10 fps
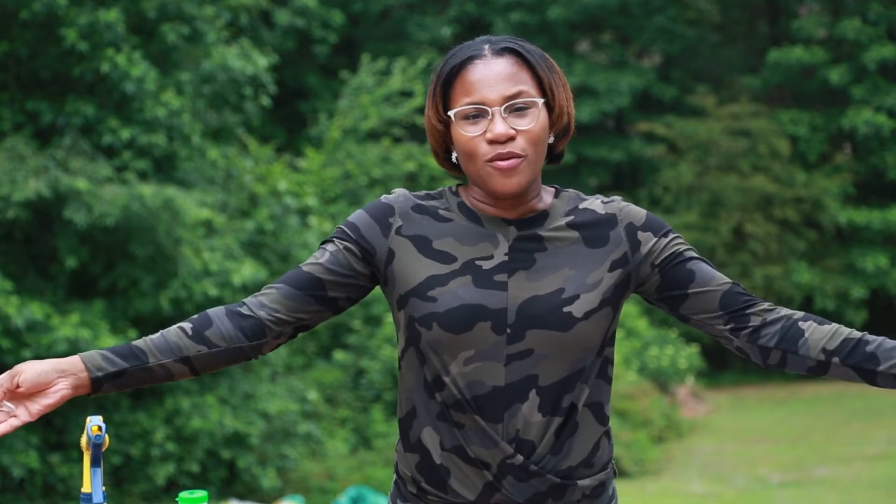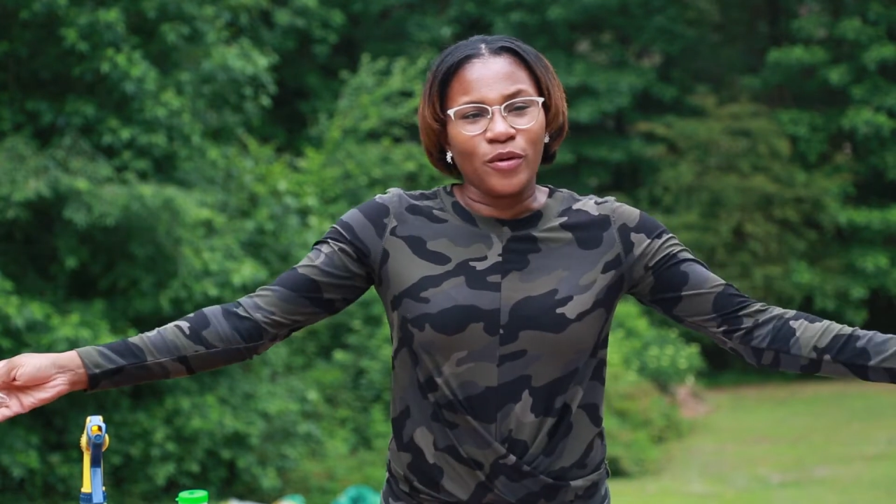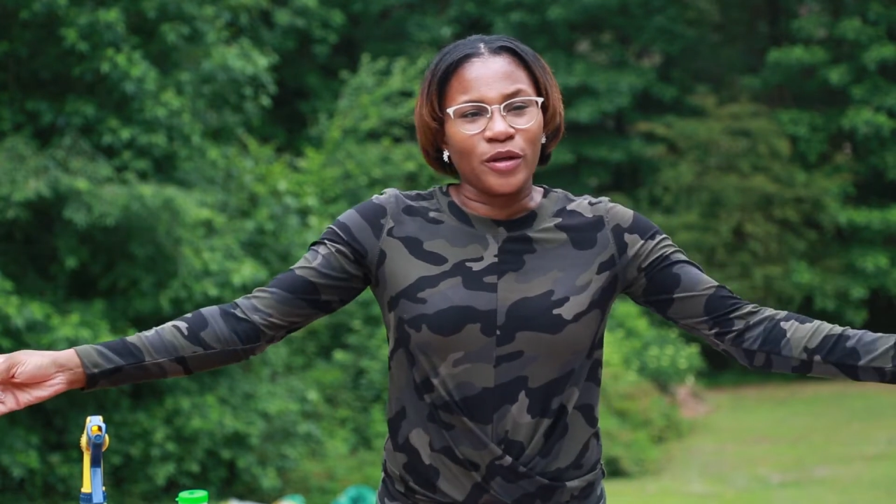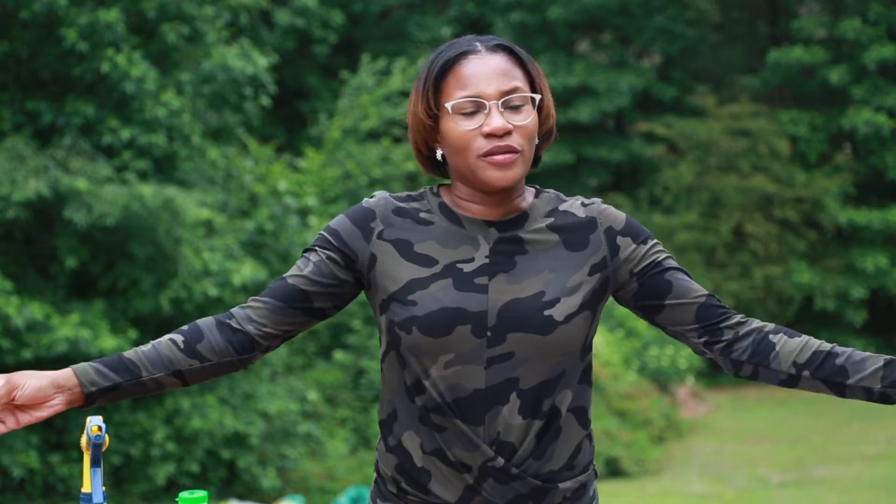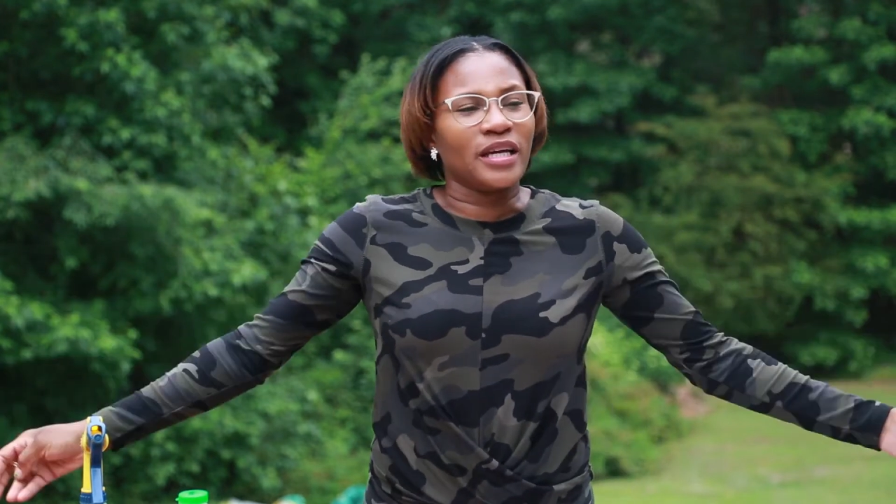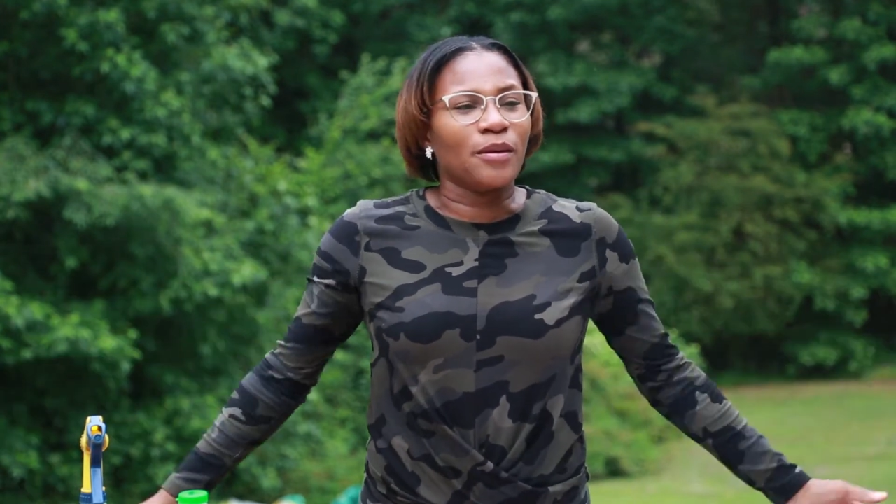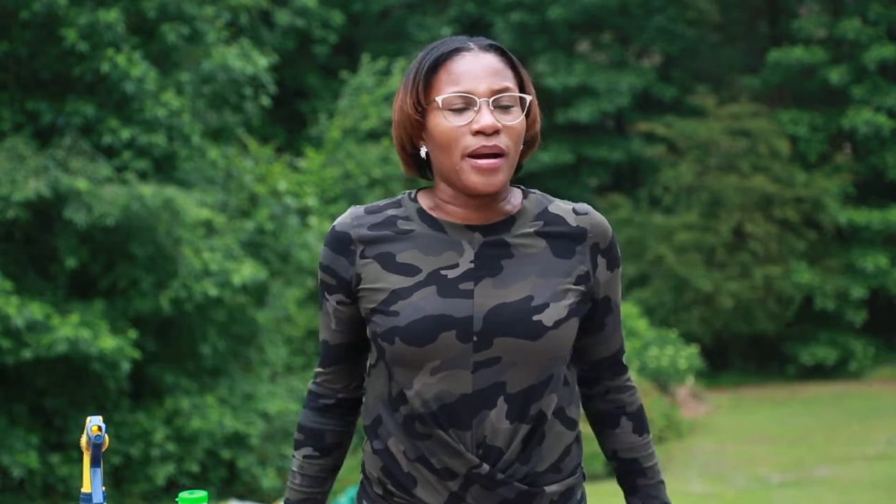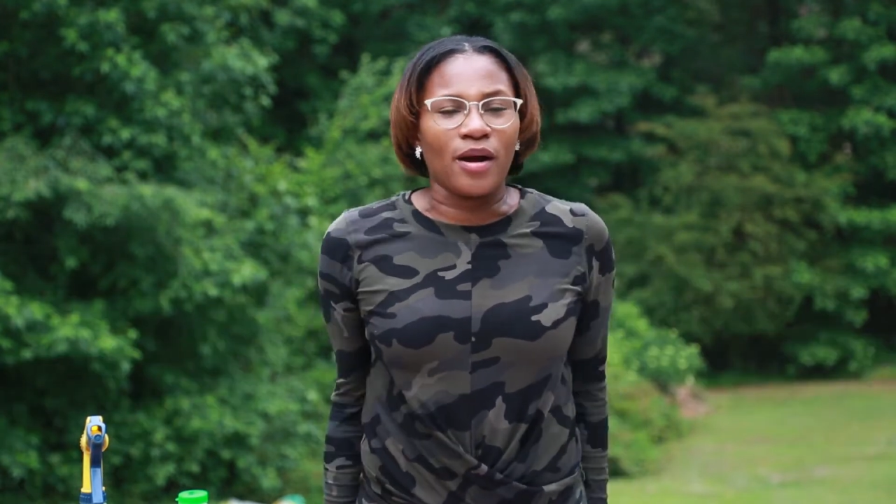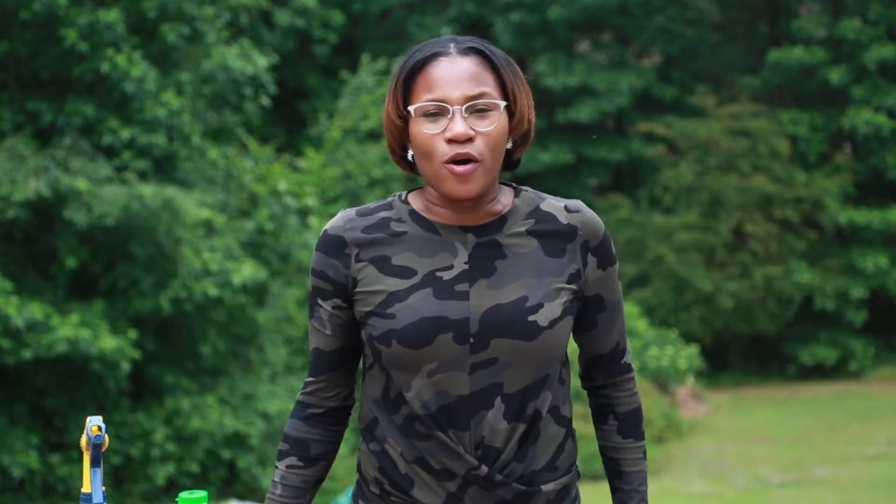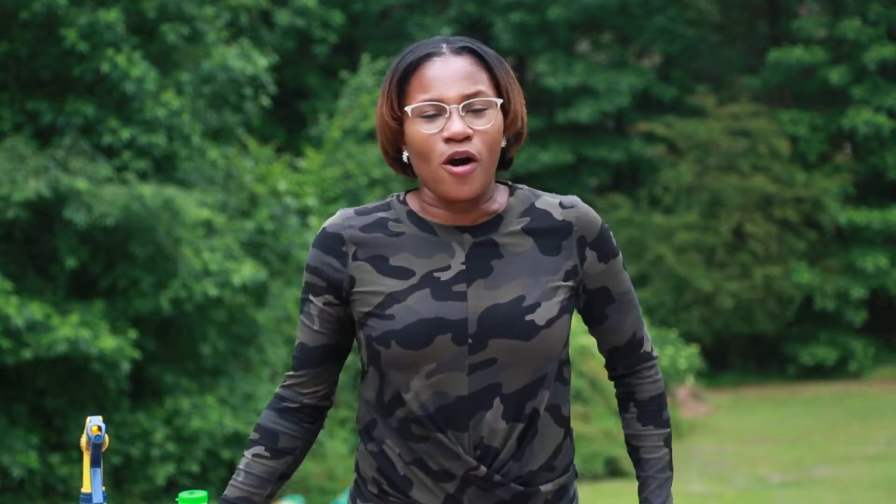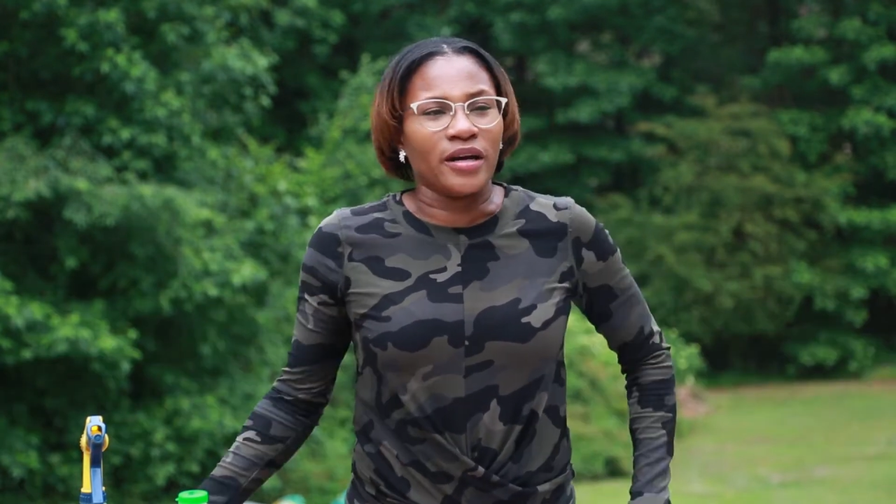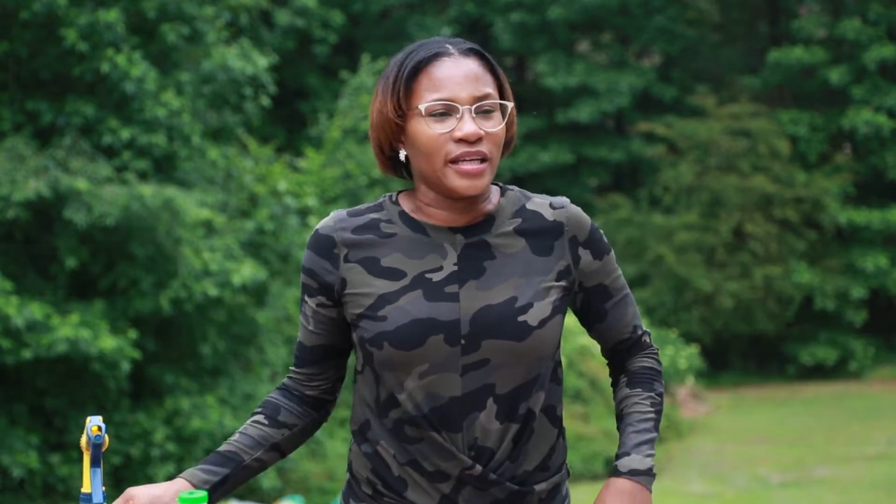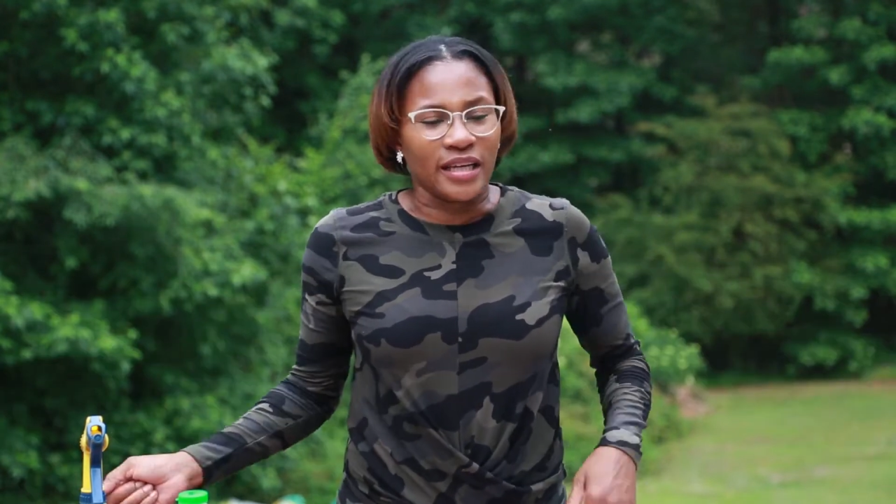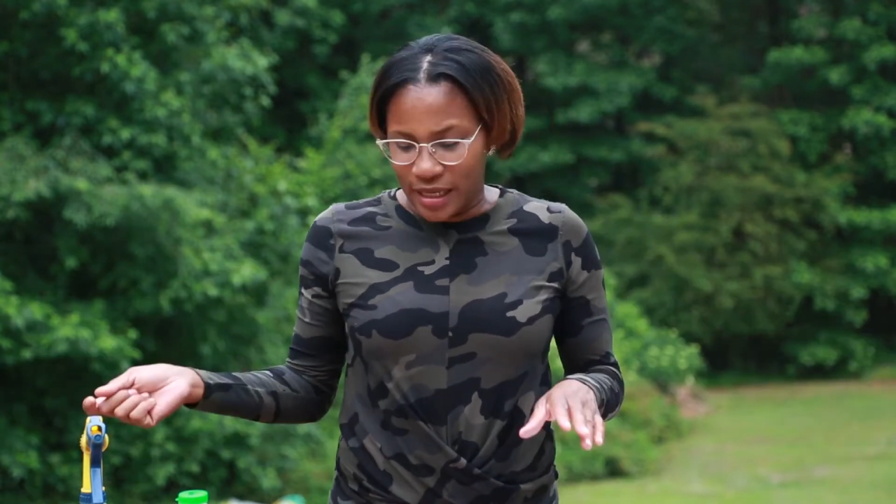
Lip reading: when you think about gardening.